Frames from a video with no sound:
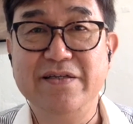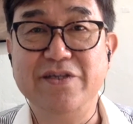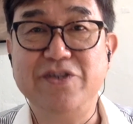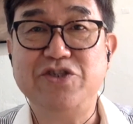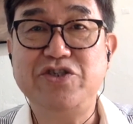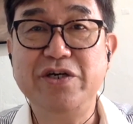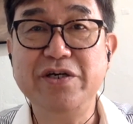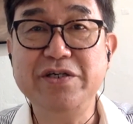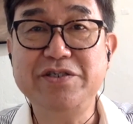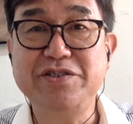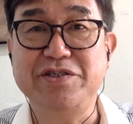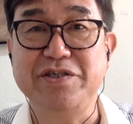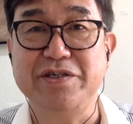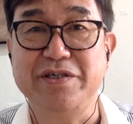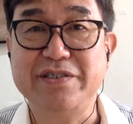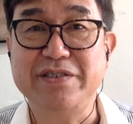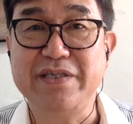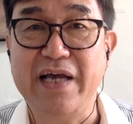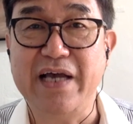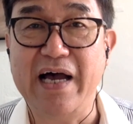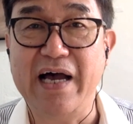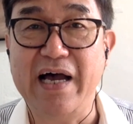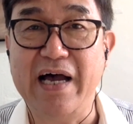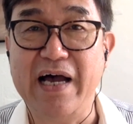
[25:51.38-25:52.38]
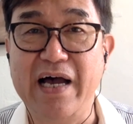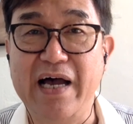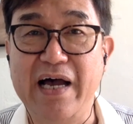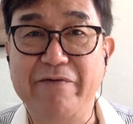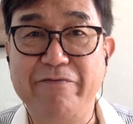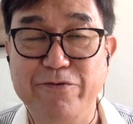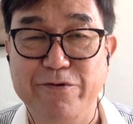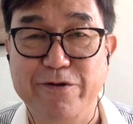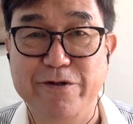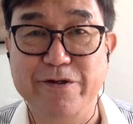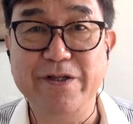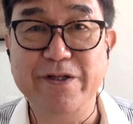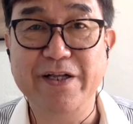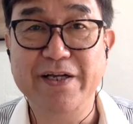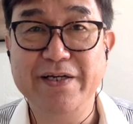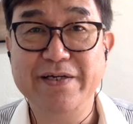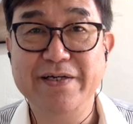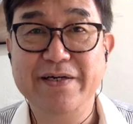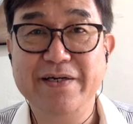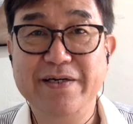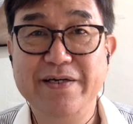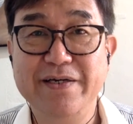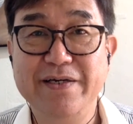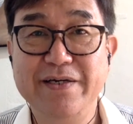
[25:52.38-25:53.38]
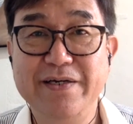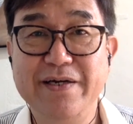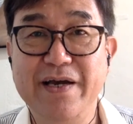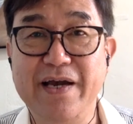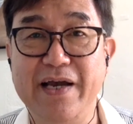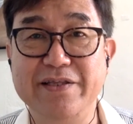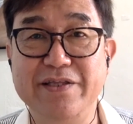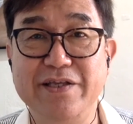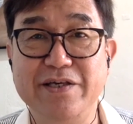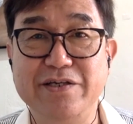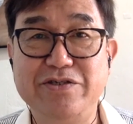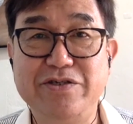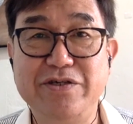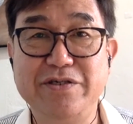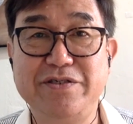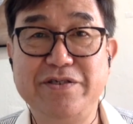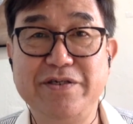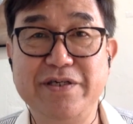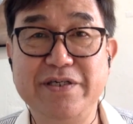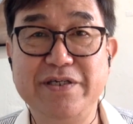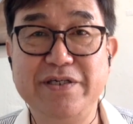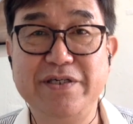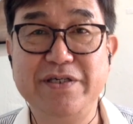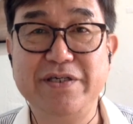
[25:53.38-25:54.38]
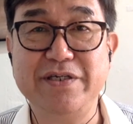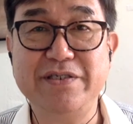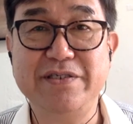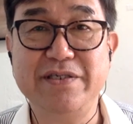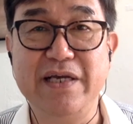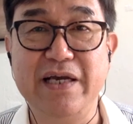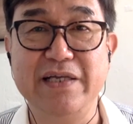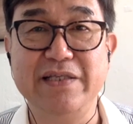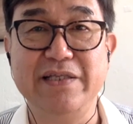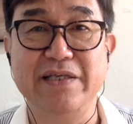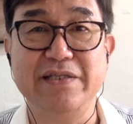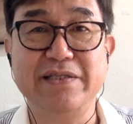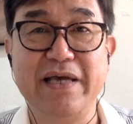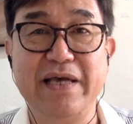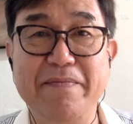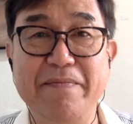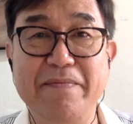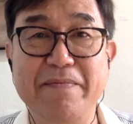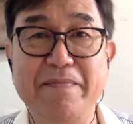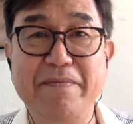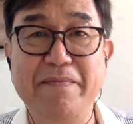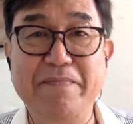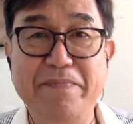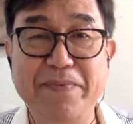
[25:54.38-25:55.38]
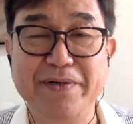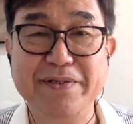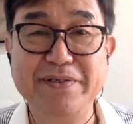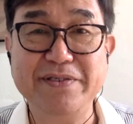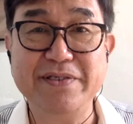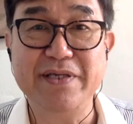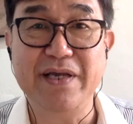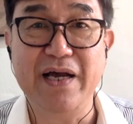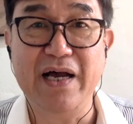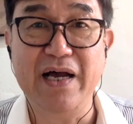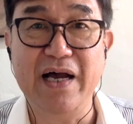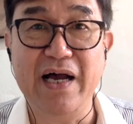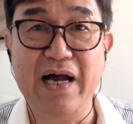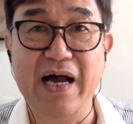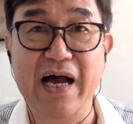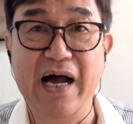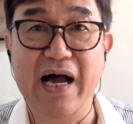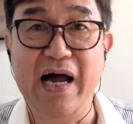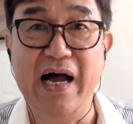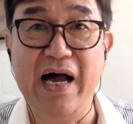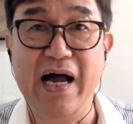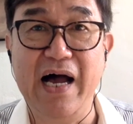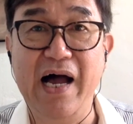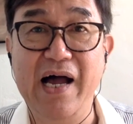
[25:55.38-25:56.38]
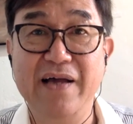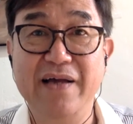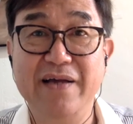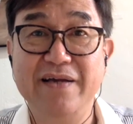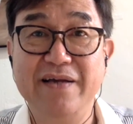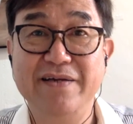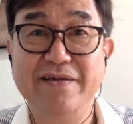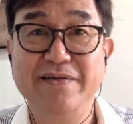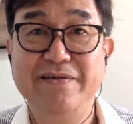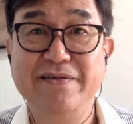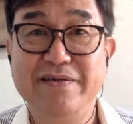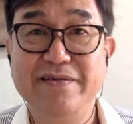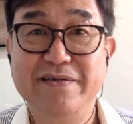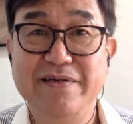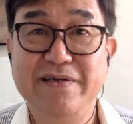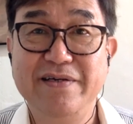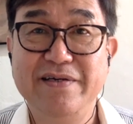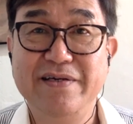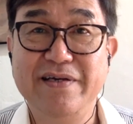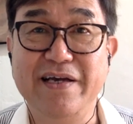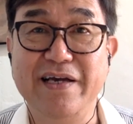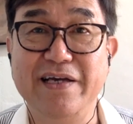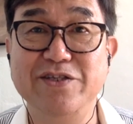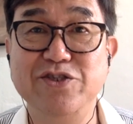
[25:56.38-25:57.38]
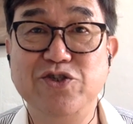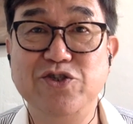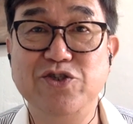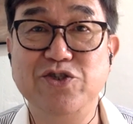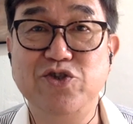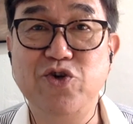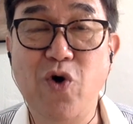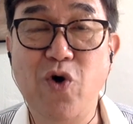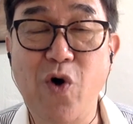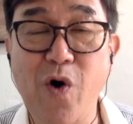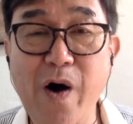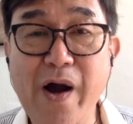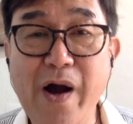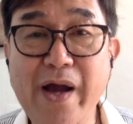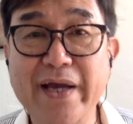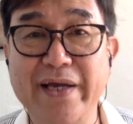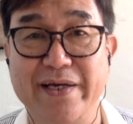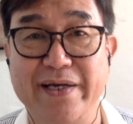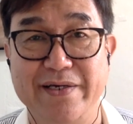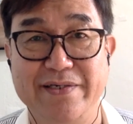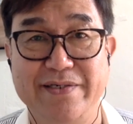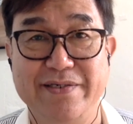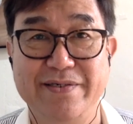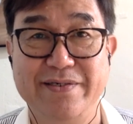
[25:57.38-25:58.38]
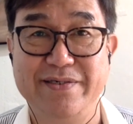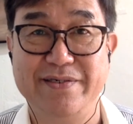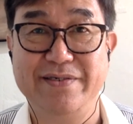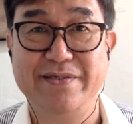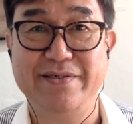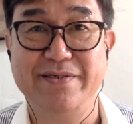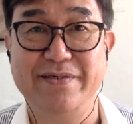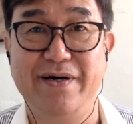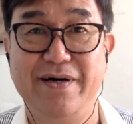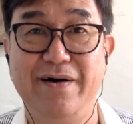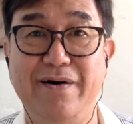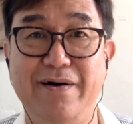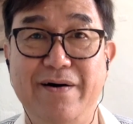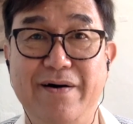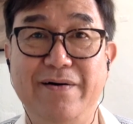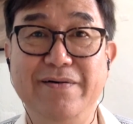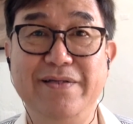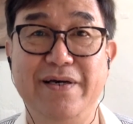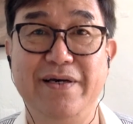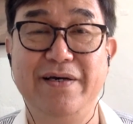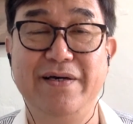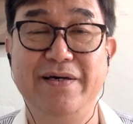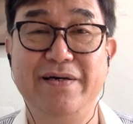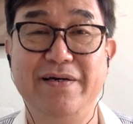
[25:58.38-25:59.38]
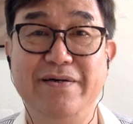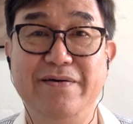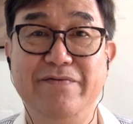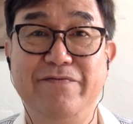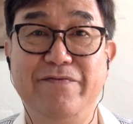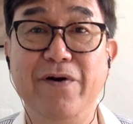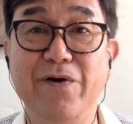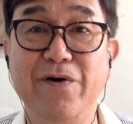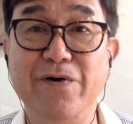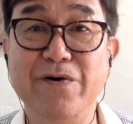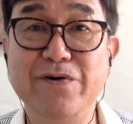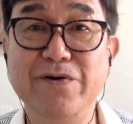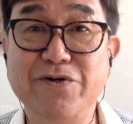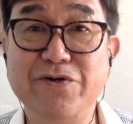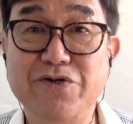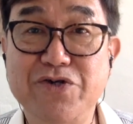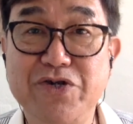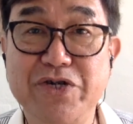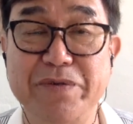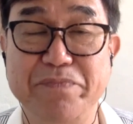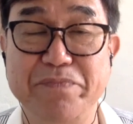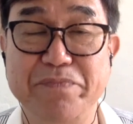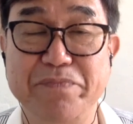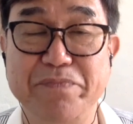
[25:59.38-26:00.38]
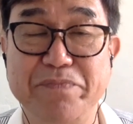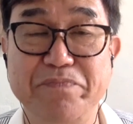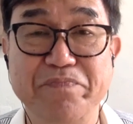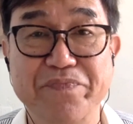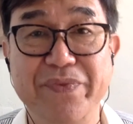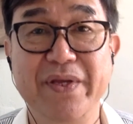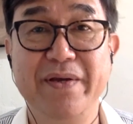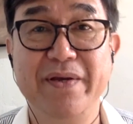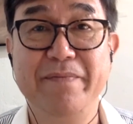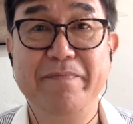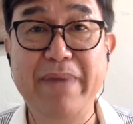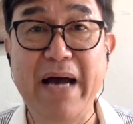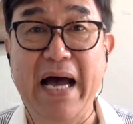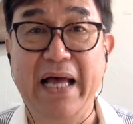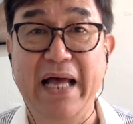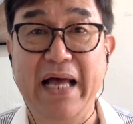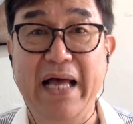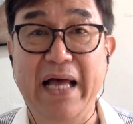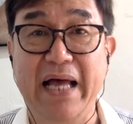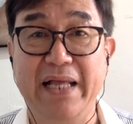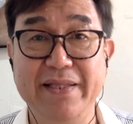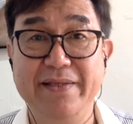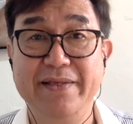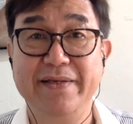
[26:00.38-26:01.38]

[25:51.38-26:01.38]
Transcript: the churches are full, and the churches and the temples are enjoying all the fellowship. But